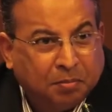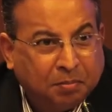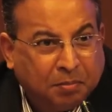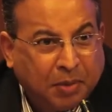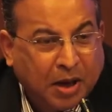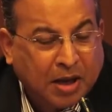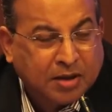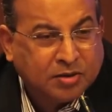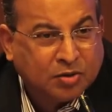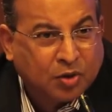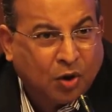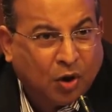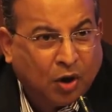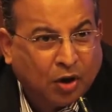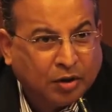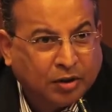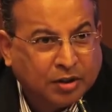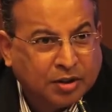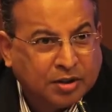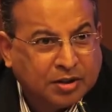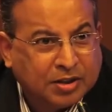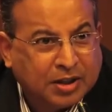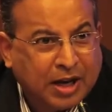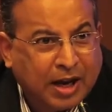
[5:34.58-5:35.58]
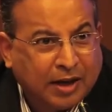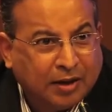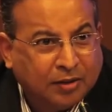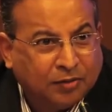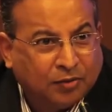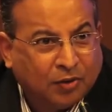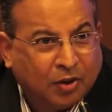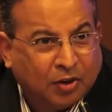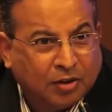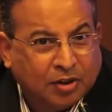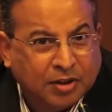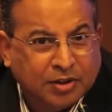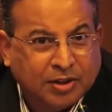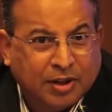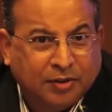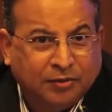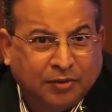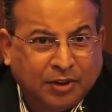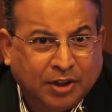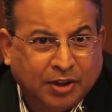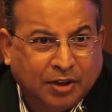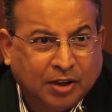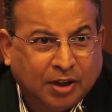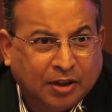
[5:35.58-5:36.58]
pass orders, tariff orders
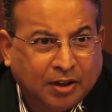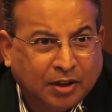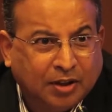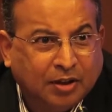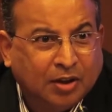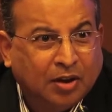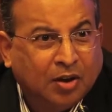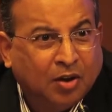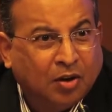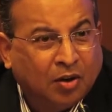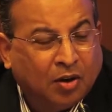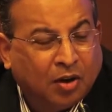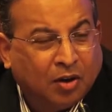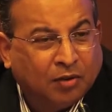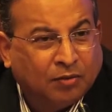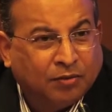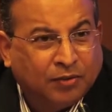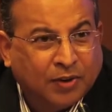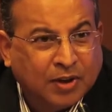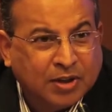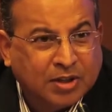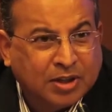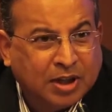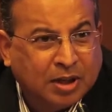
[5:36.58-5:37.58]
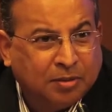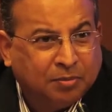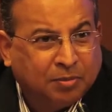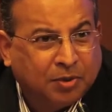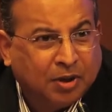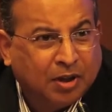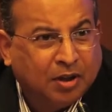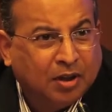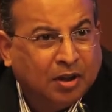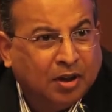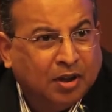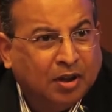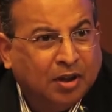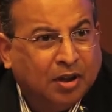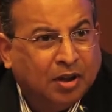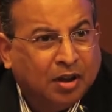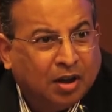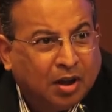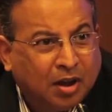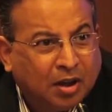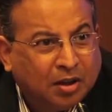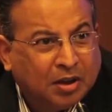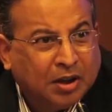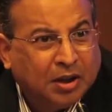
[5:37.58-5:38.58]
every year on 1st April.
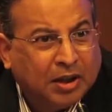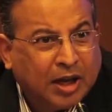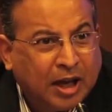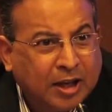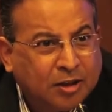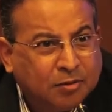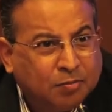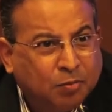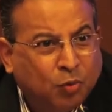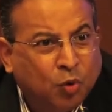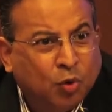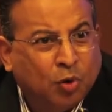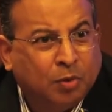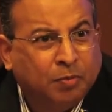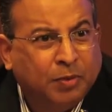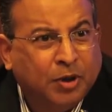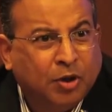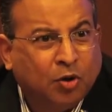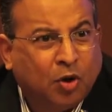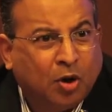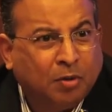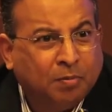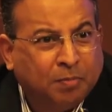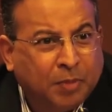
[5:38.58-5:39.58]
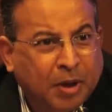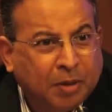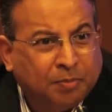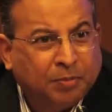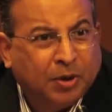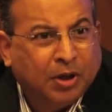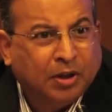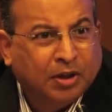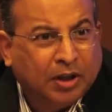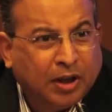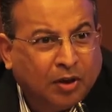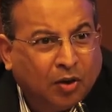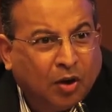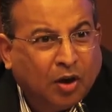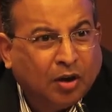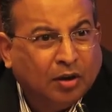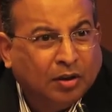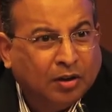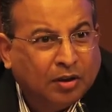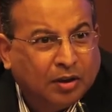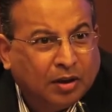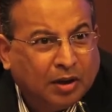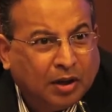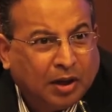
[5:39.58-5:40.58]
It has more been on paper than
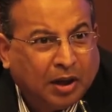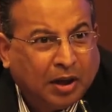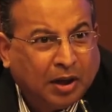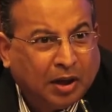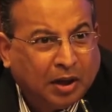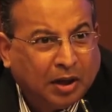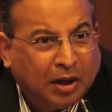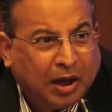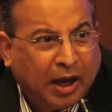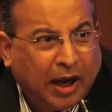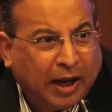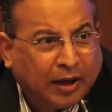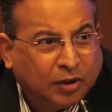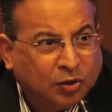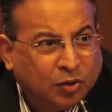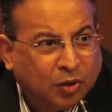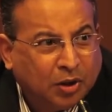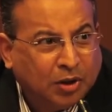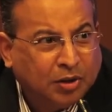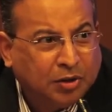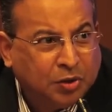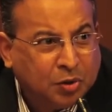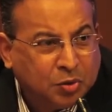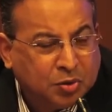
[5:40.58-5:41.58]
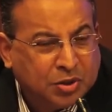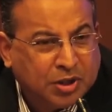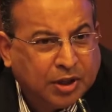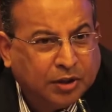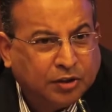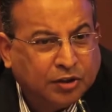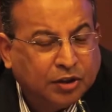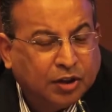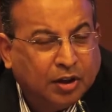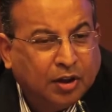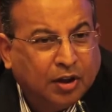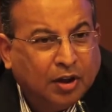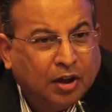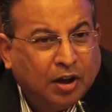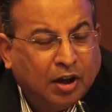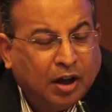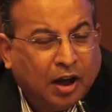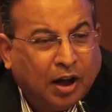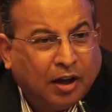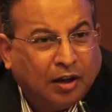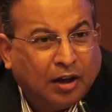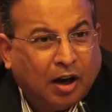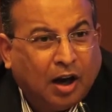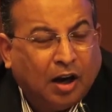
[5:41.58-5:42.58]
on actual usage.
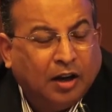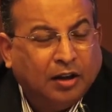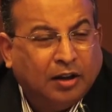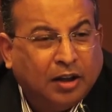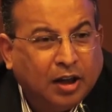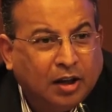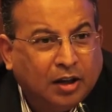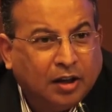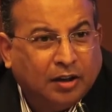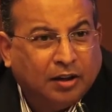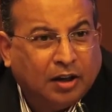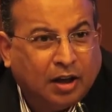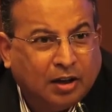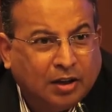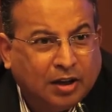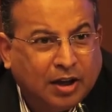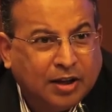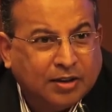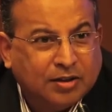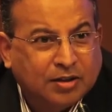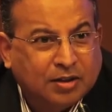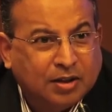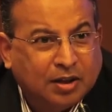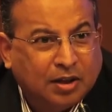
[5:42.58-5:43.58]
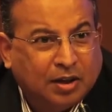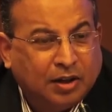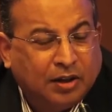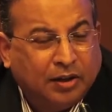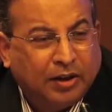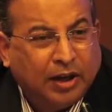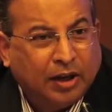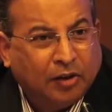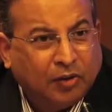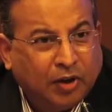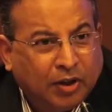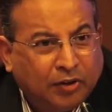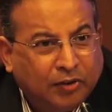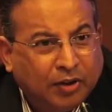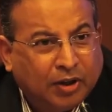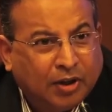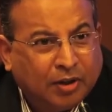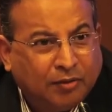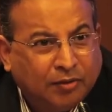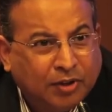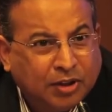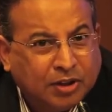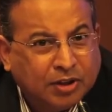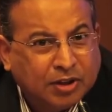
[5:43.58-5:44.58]
And until and unless regulatory
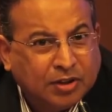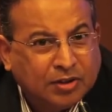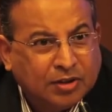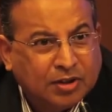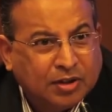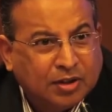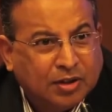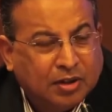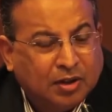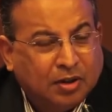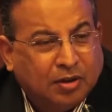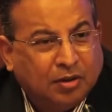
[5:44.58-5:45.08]
commissions